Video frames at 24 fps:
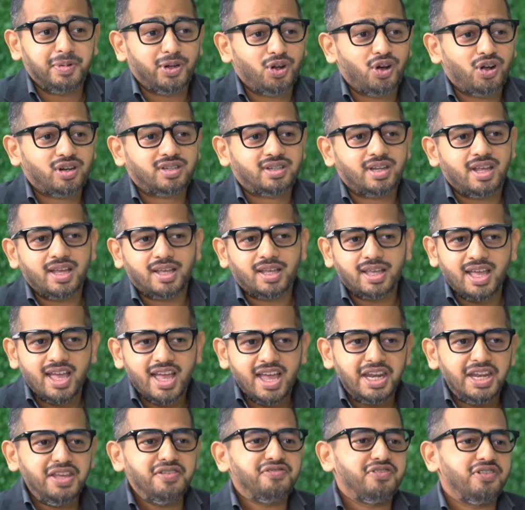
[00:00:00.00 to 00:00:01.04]
me not take
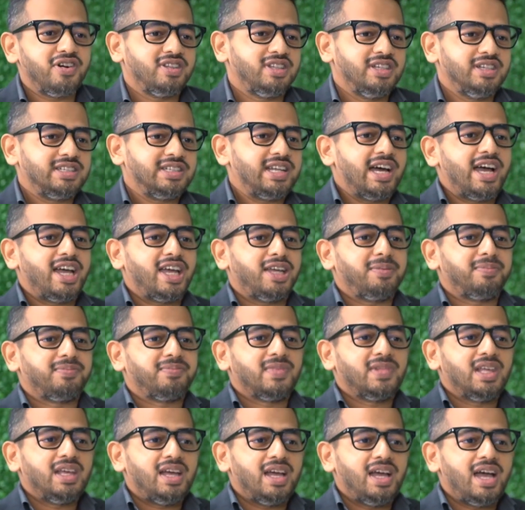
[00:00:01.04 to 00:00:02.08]
any further
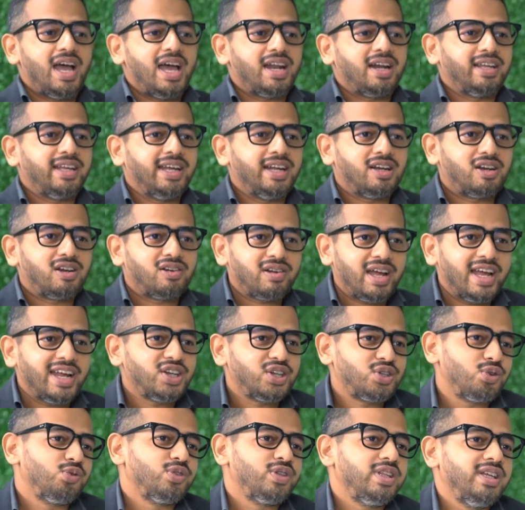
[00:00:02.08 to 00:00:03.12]
time and get right
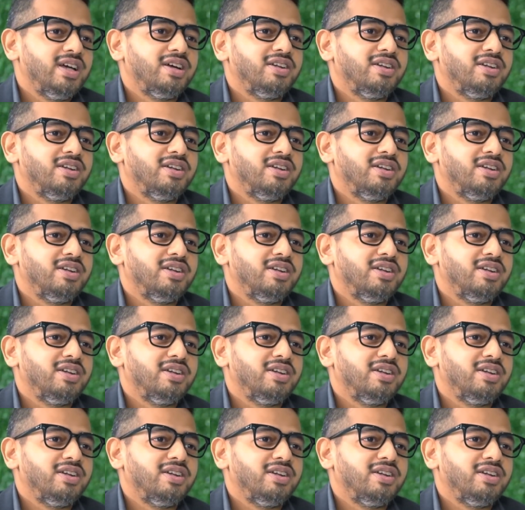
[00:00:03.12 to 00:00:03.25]
to the